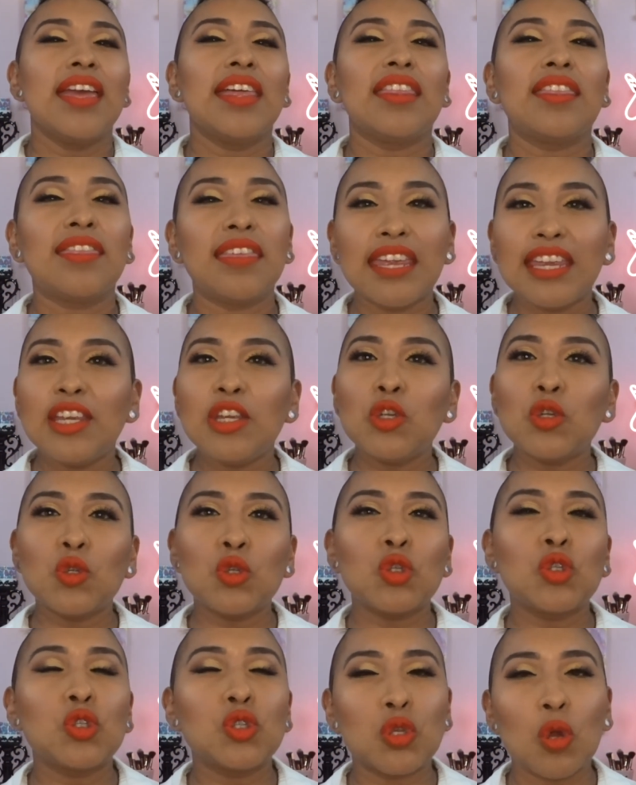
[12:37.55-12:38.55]
Thank you
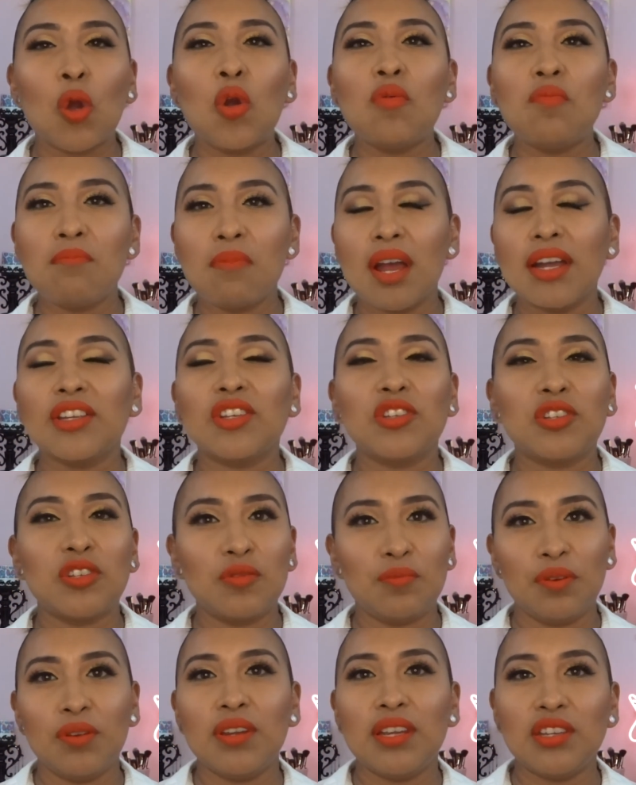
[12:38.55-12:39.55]
so much to
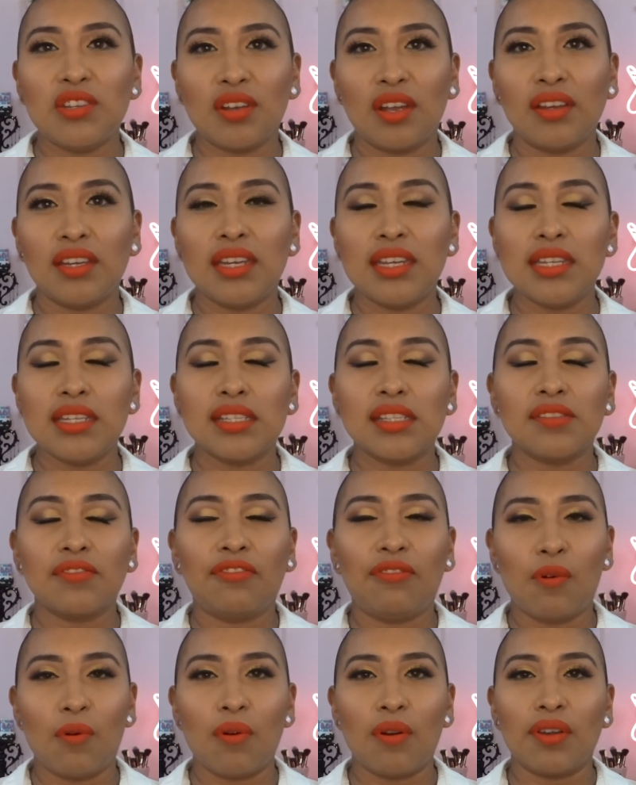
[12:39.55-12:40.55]
Beauty Junkees
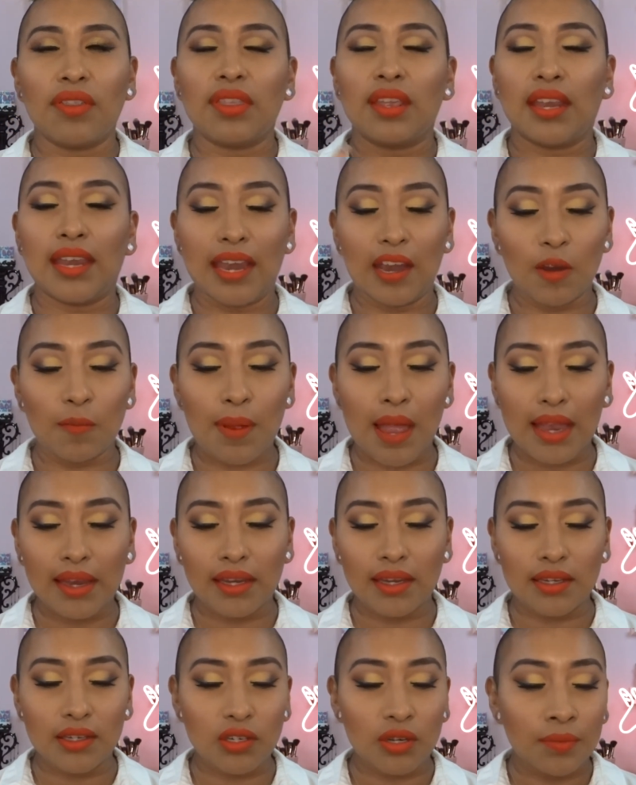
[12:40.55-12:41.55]
for the care
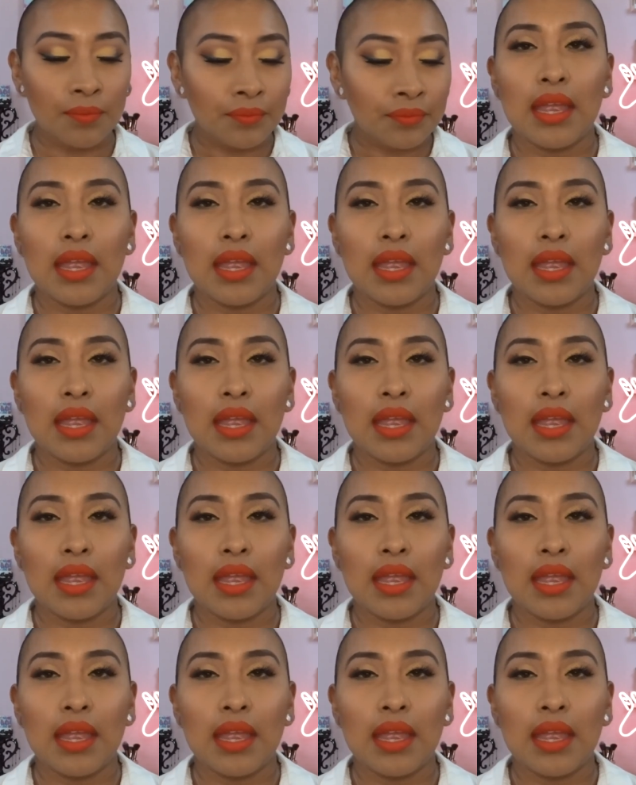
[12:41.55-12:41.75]
package.